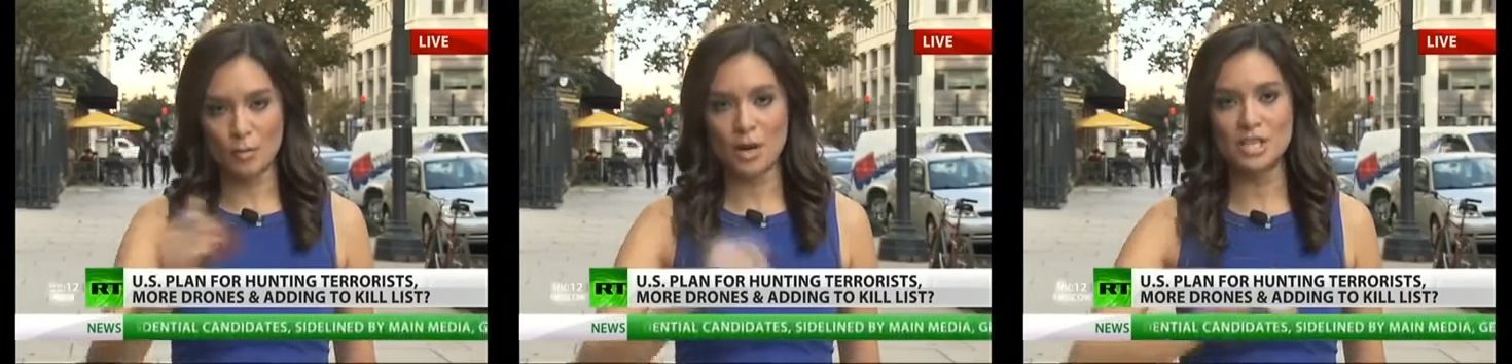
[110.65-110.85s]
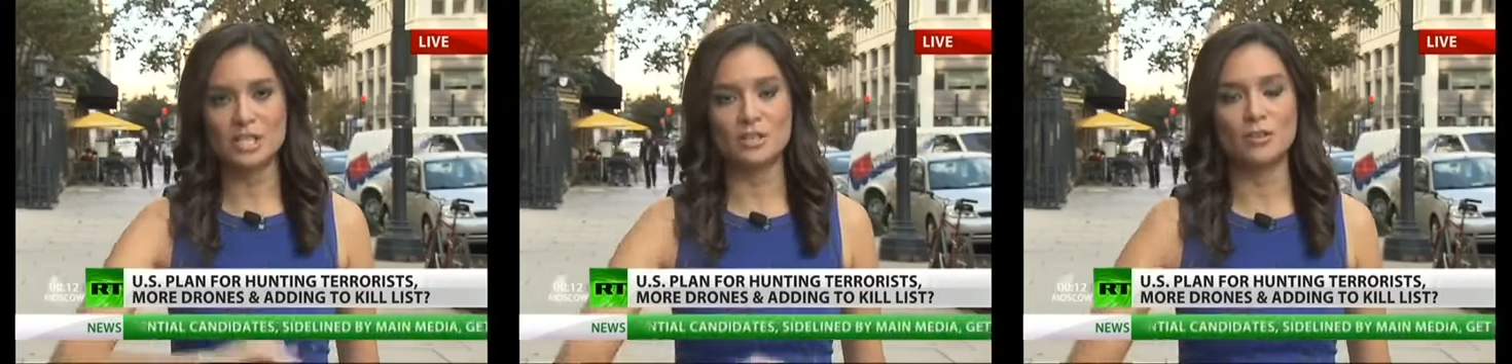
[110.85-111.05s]

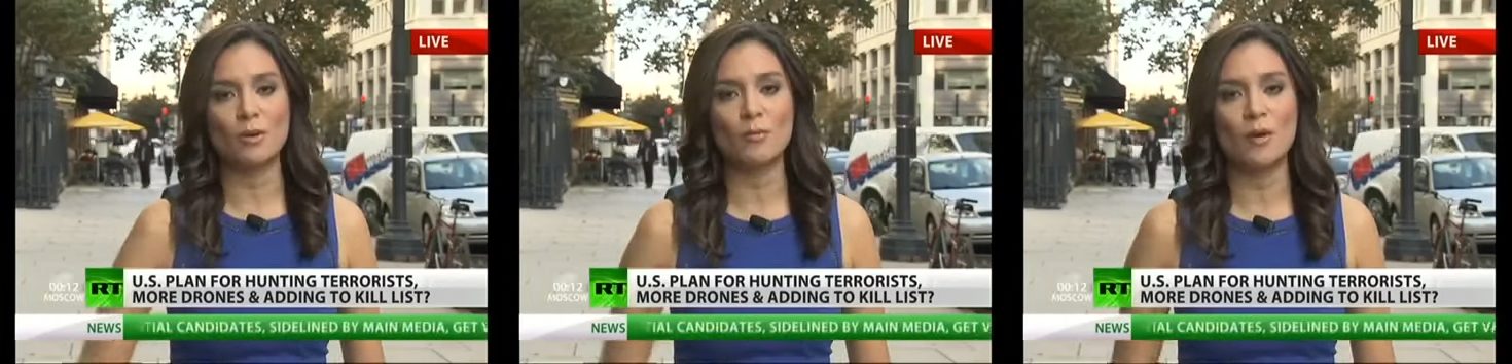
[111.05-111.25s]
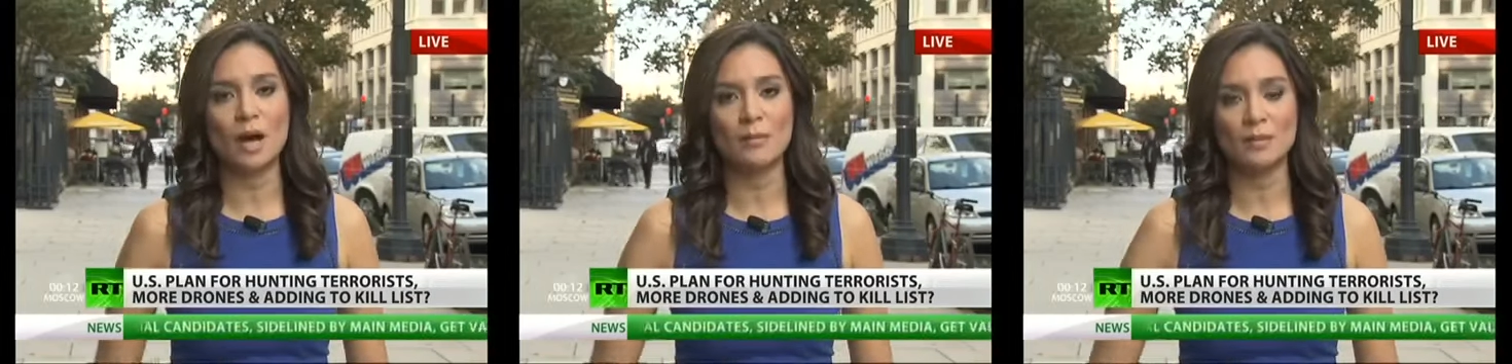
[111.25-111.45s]
President
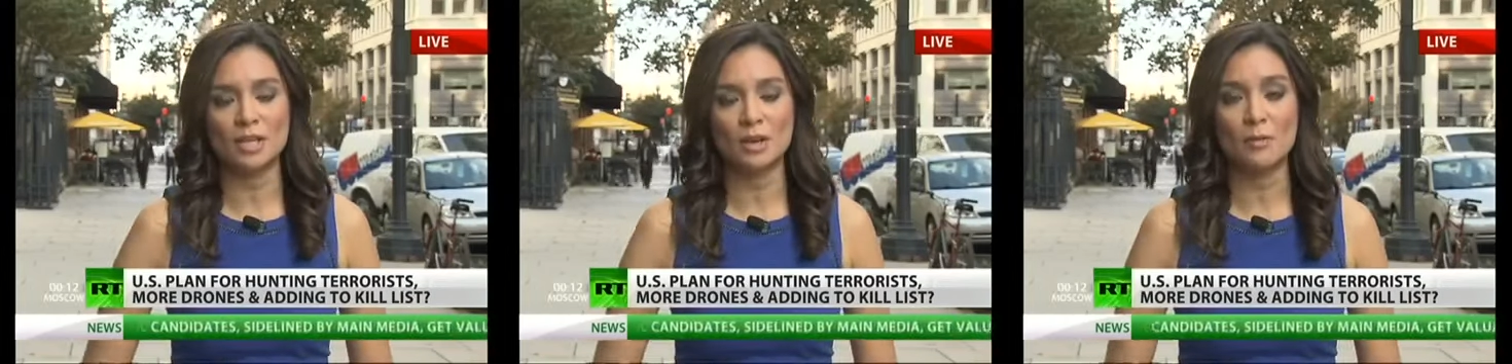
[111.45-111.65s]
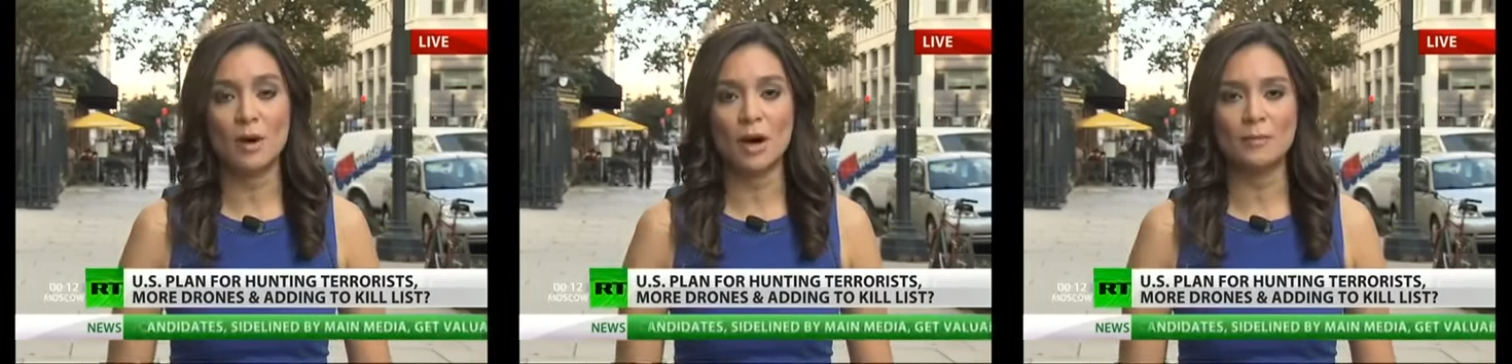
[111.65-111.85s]
Obama,
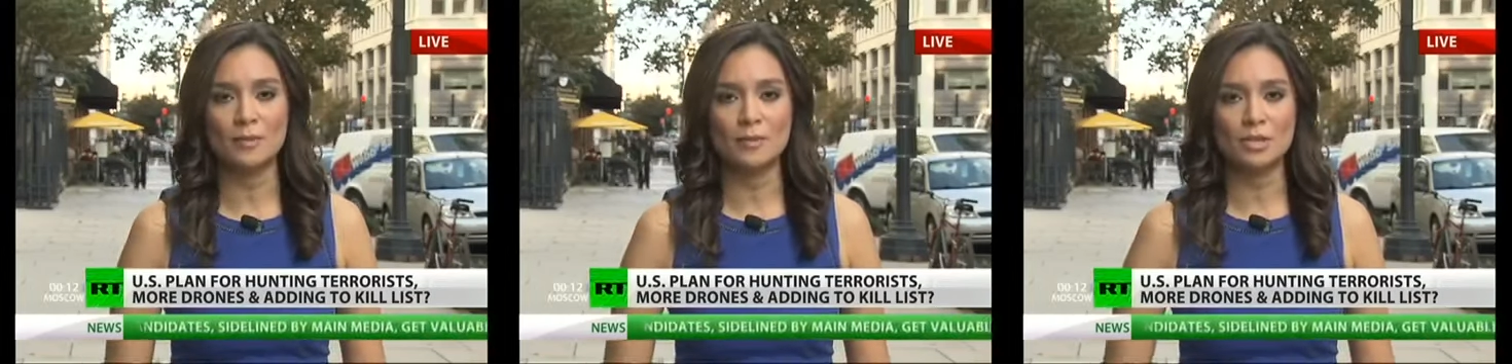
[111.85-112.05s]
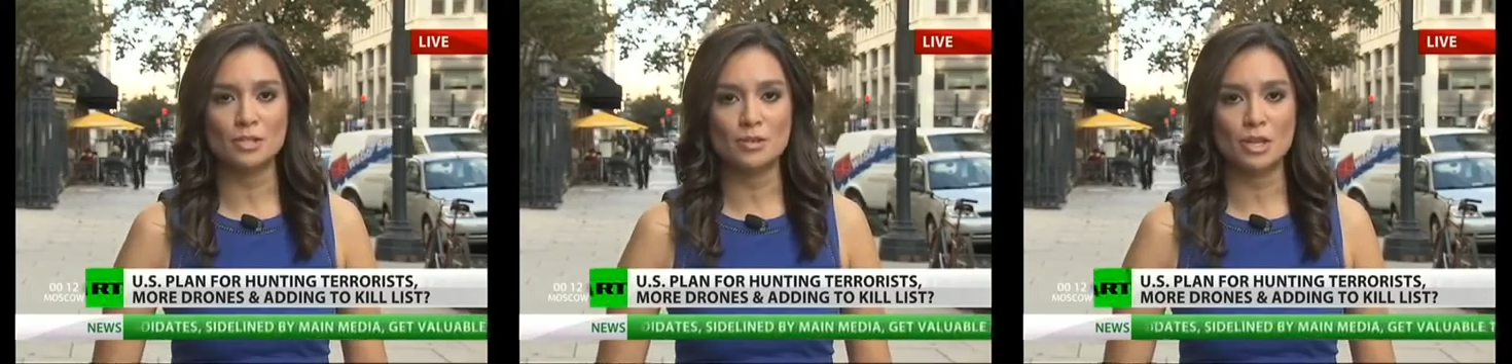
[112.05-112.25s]
the Obama
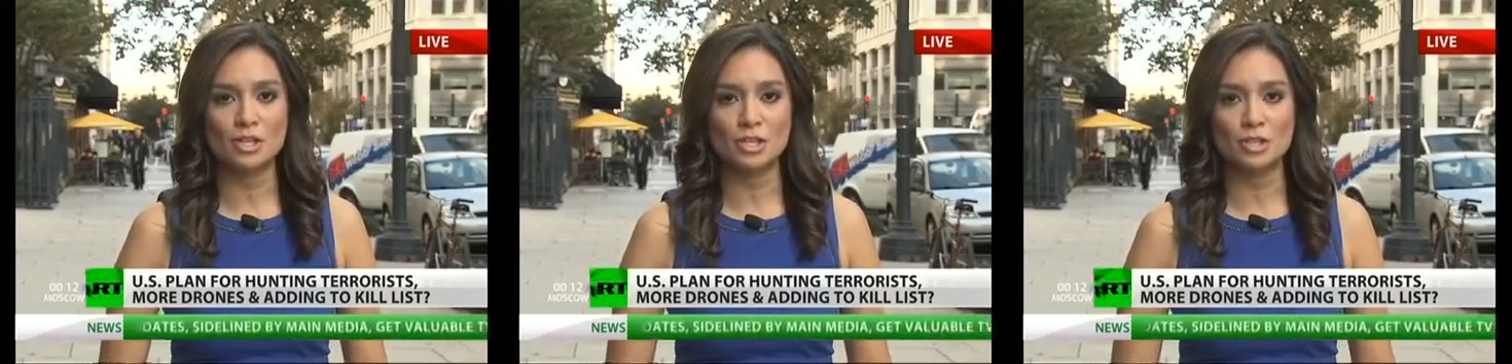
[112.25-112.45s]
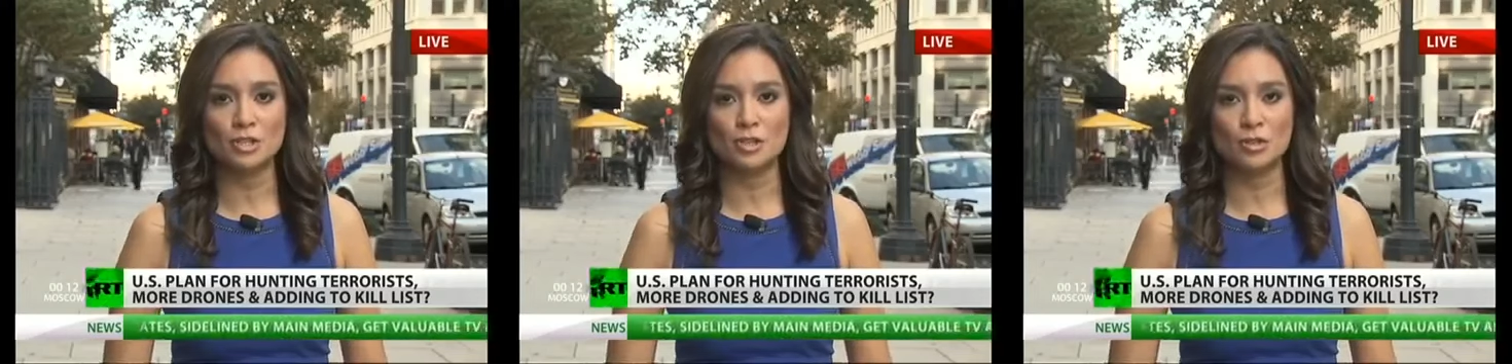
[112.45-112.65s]

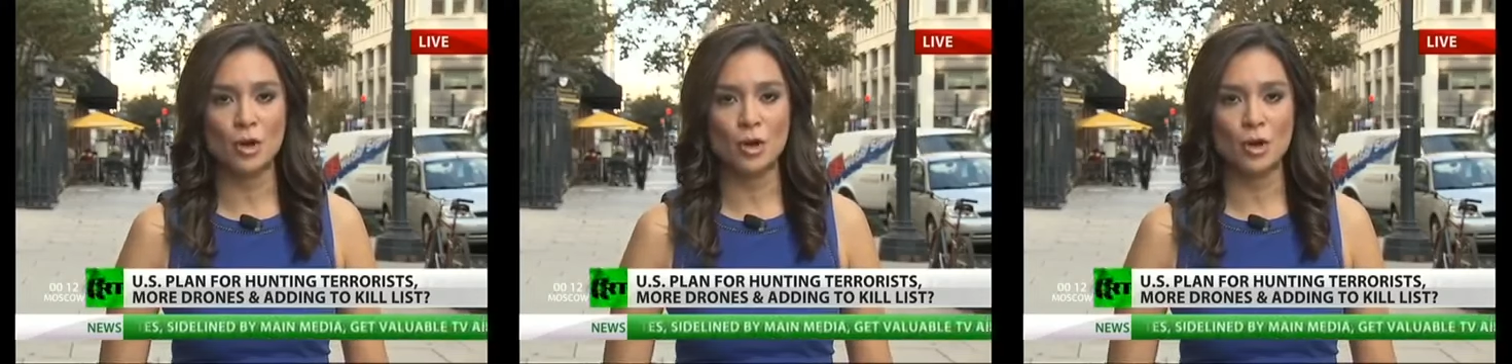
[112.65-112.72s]
administration's